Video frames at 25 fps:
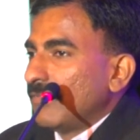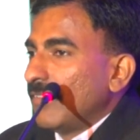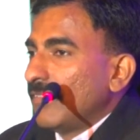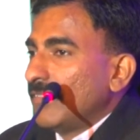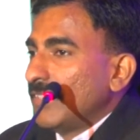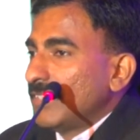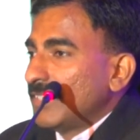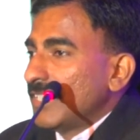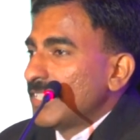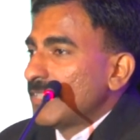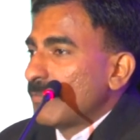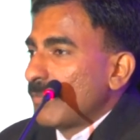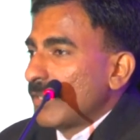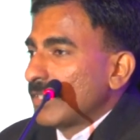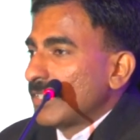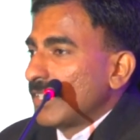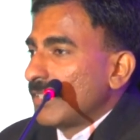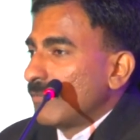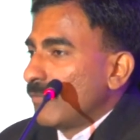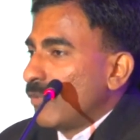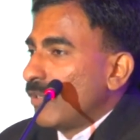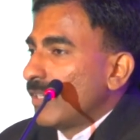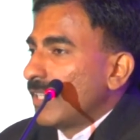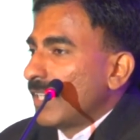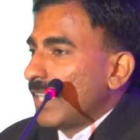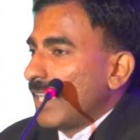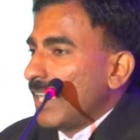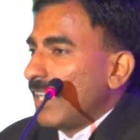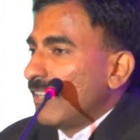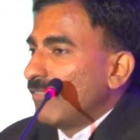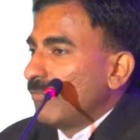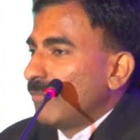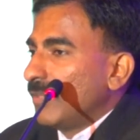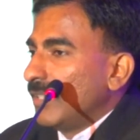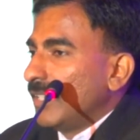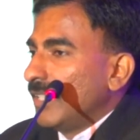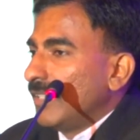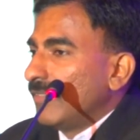56%, more than
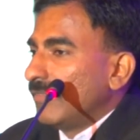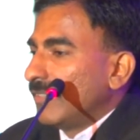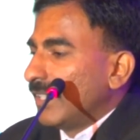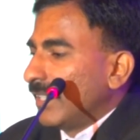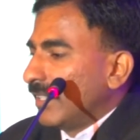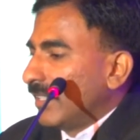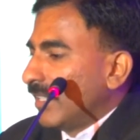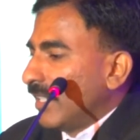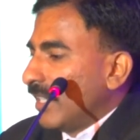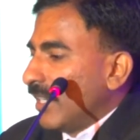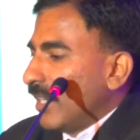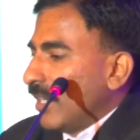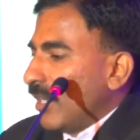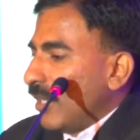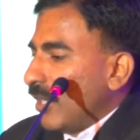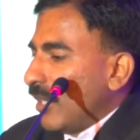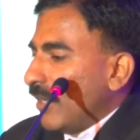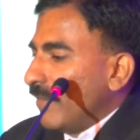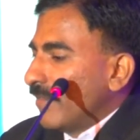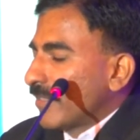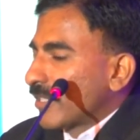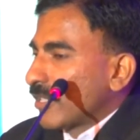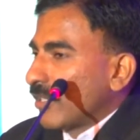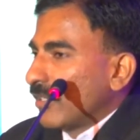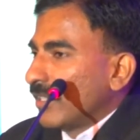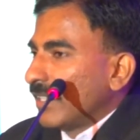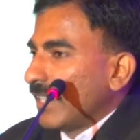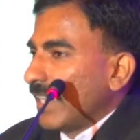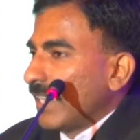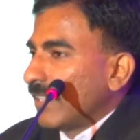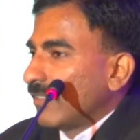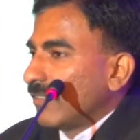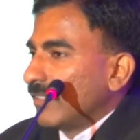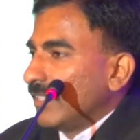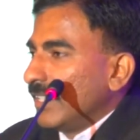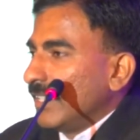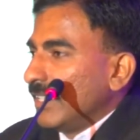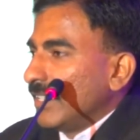half, believe that offshoring,
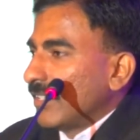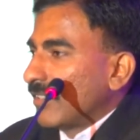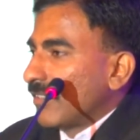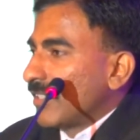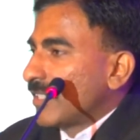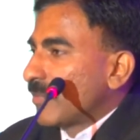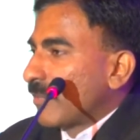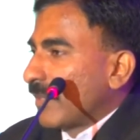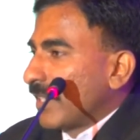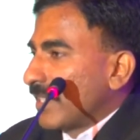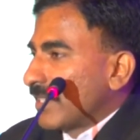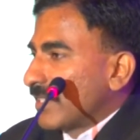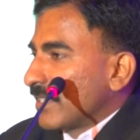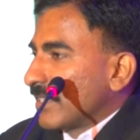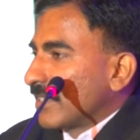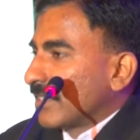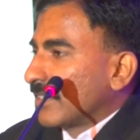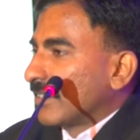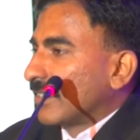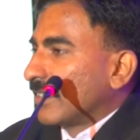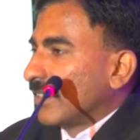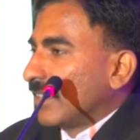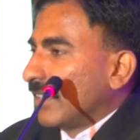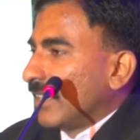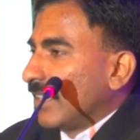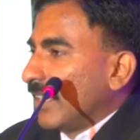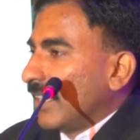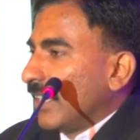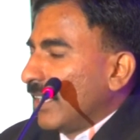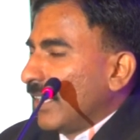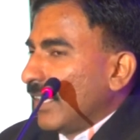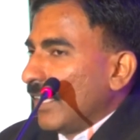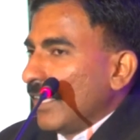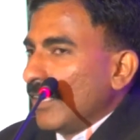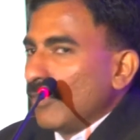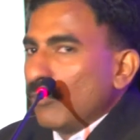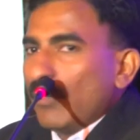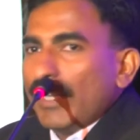end of the day, increased prices.
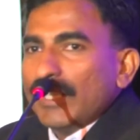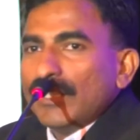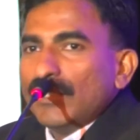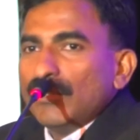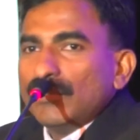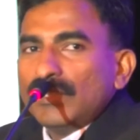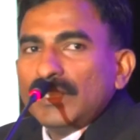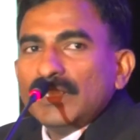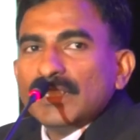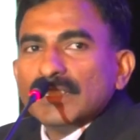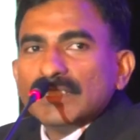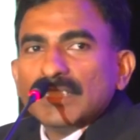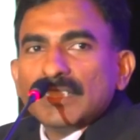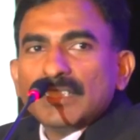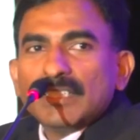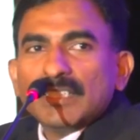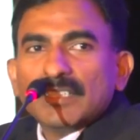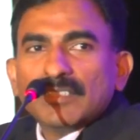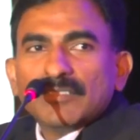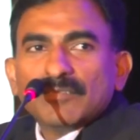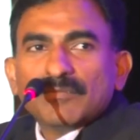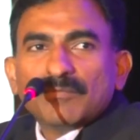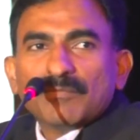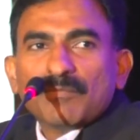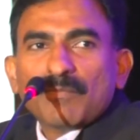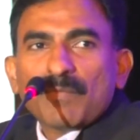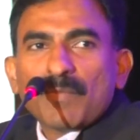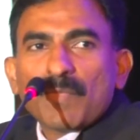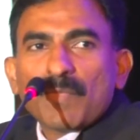And why do you think they said that?